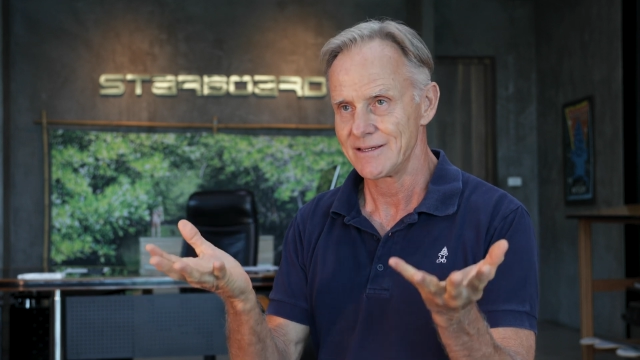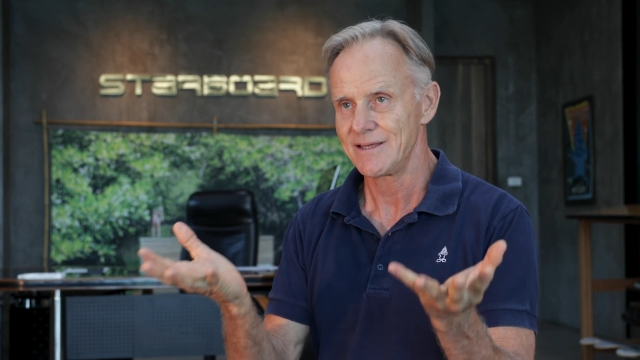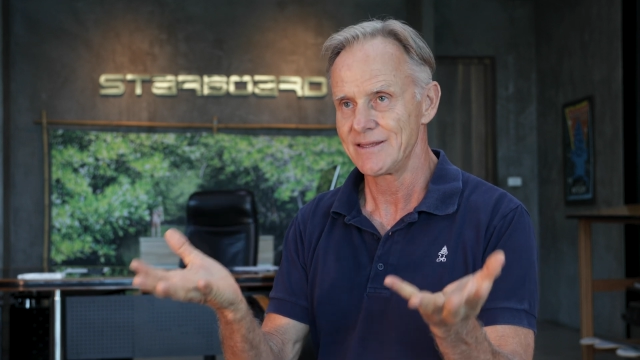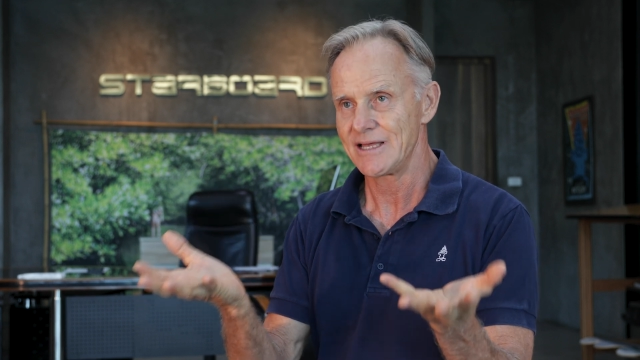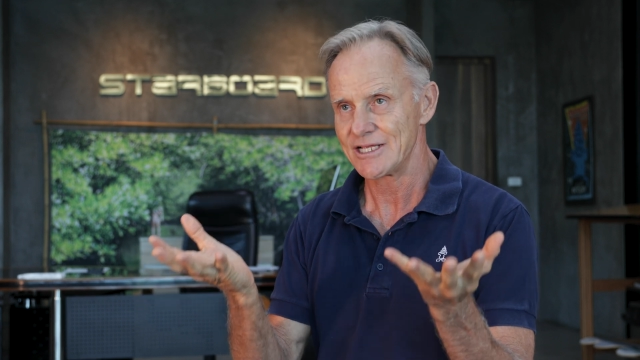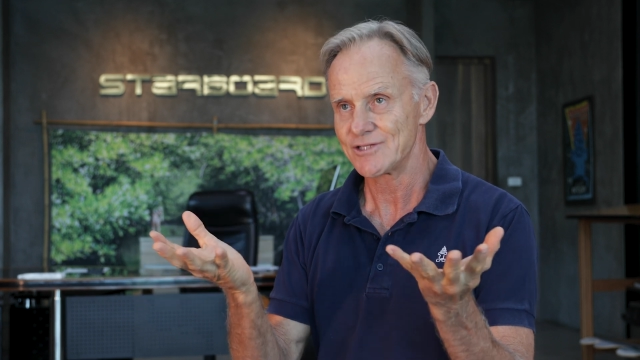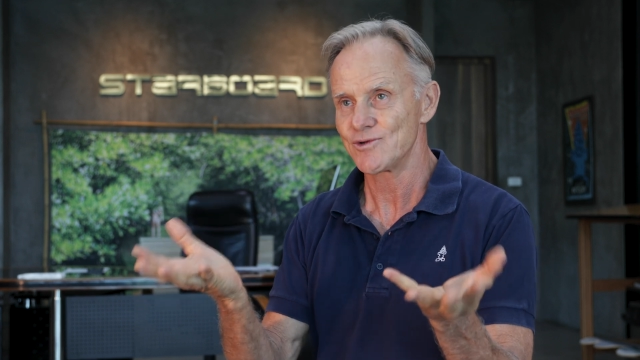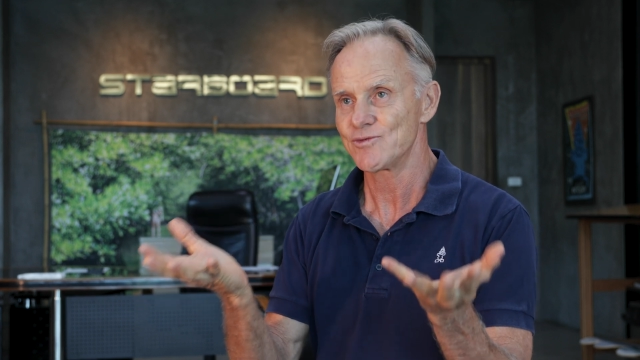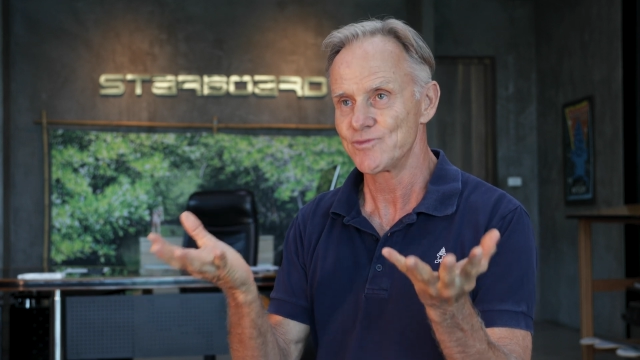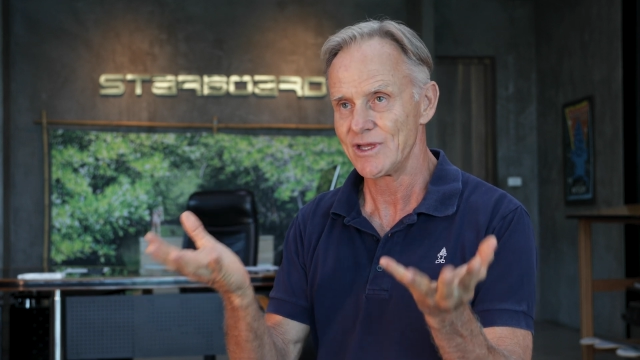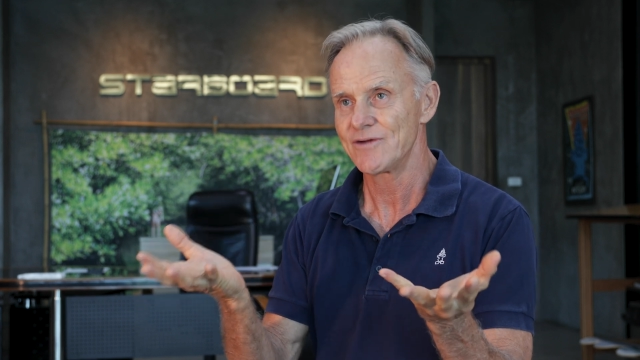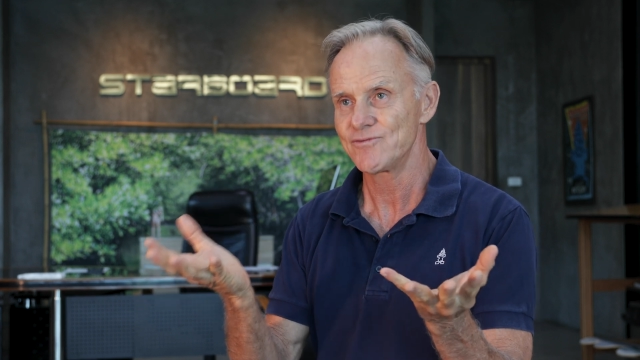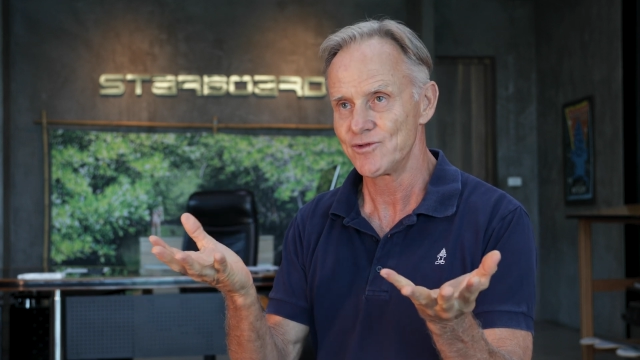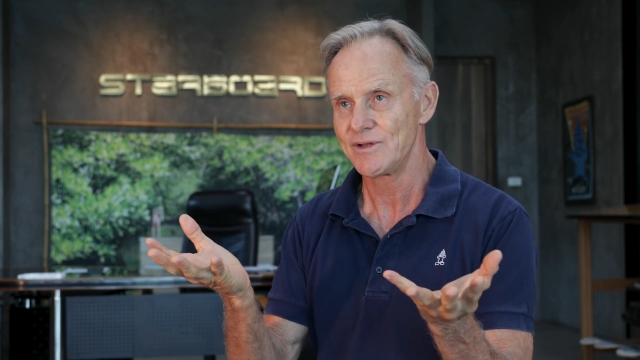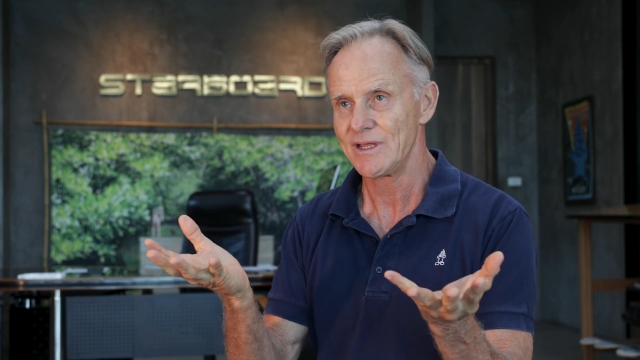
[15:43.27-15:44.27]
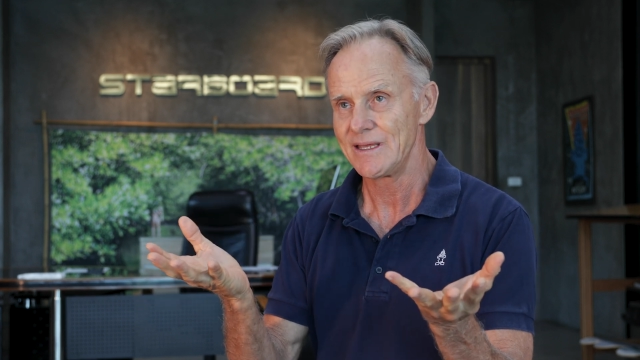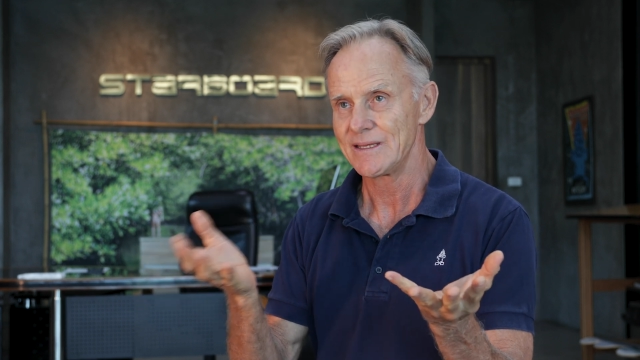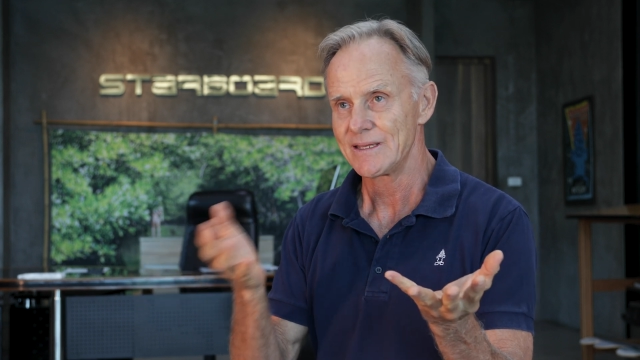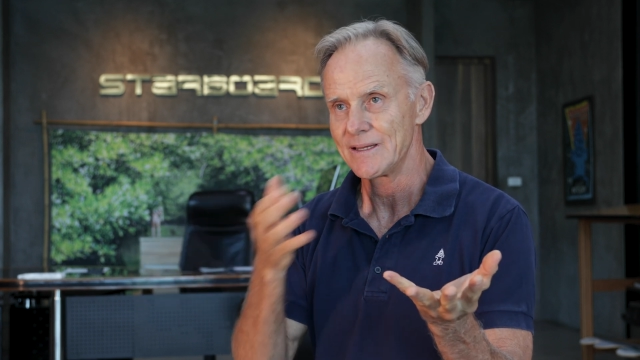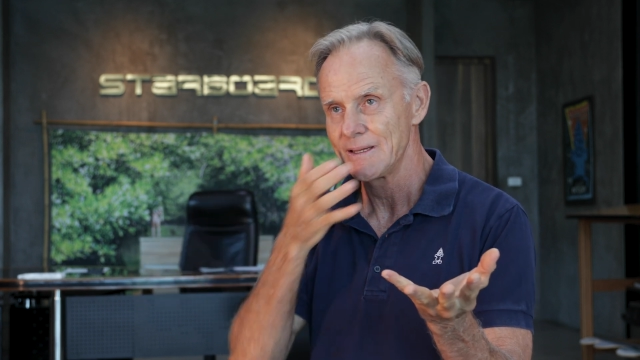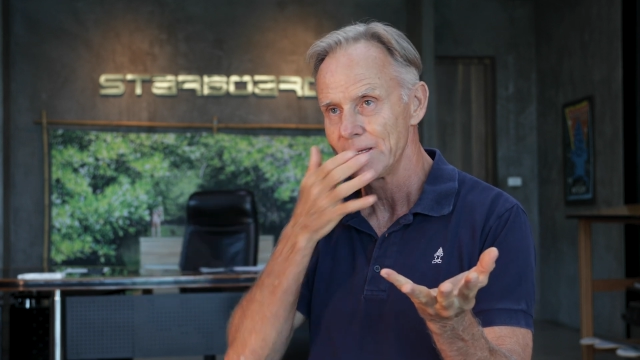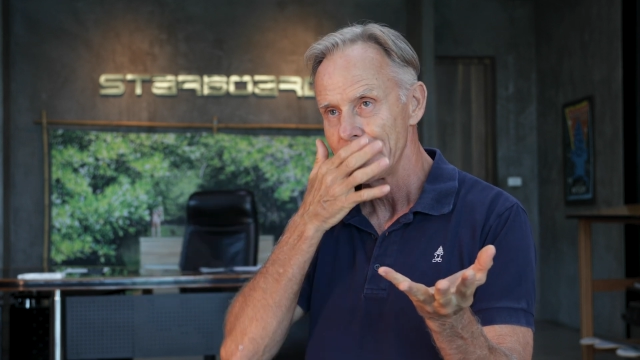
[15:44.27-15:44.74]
And that's what we have today.